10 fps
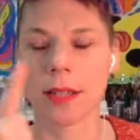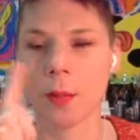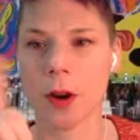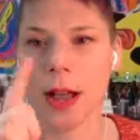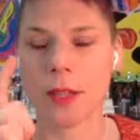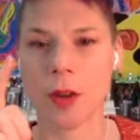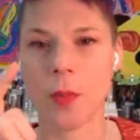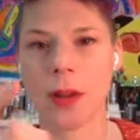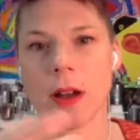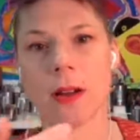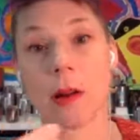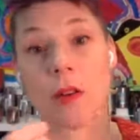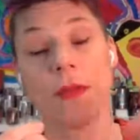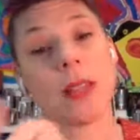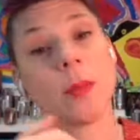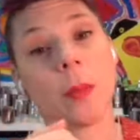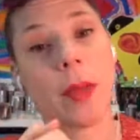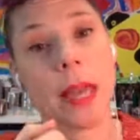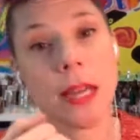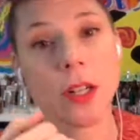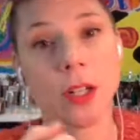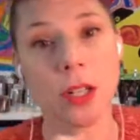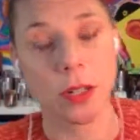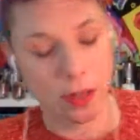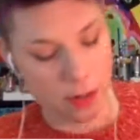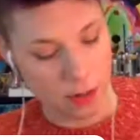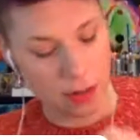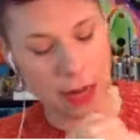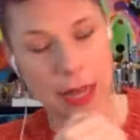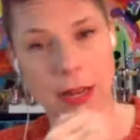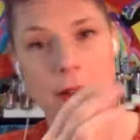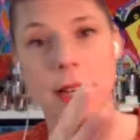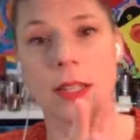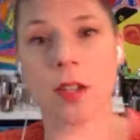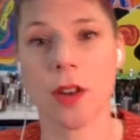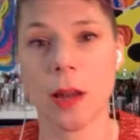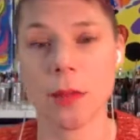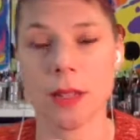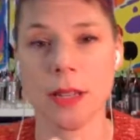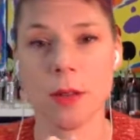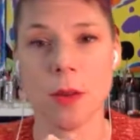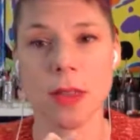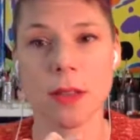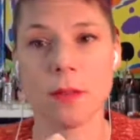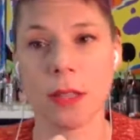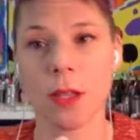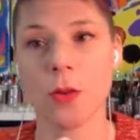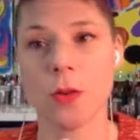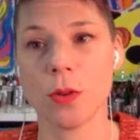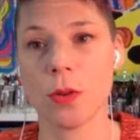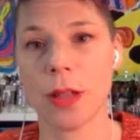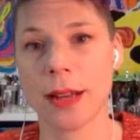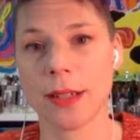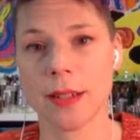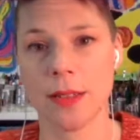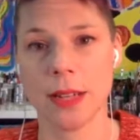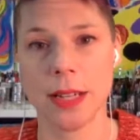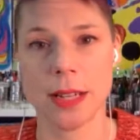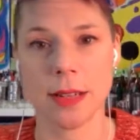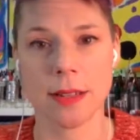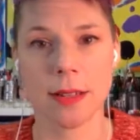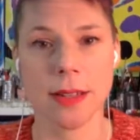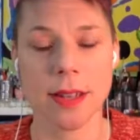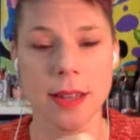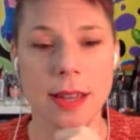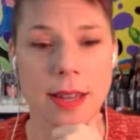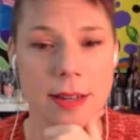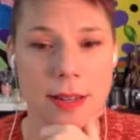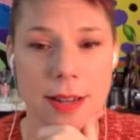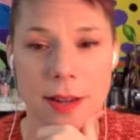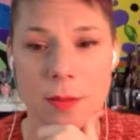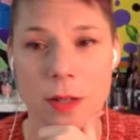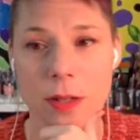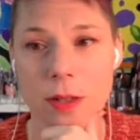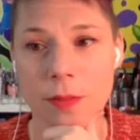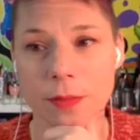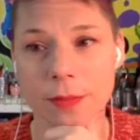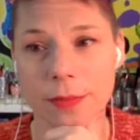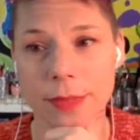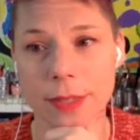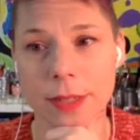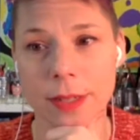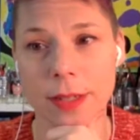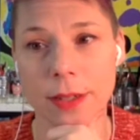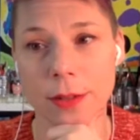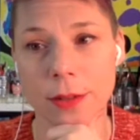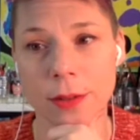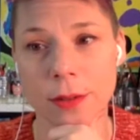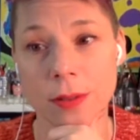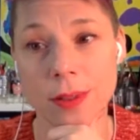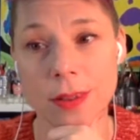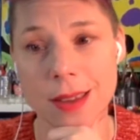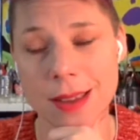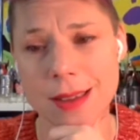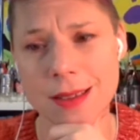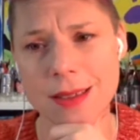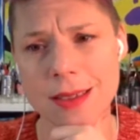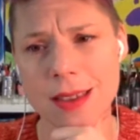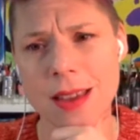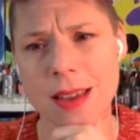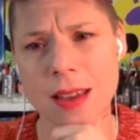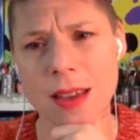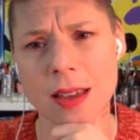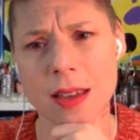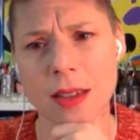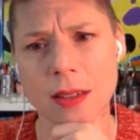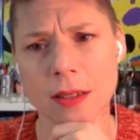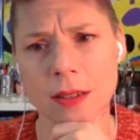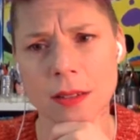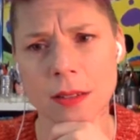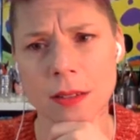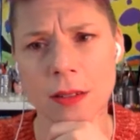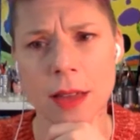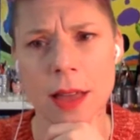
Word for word: Keep your eyes open on our Facebook page and on Instagram to see what the really cool activity is. And I will See you then.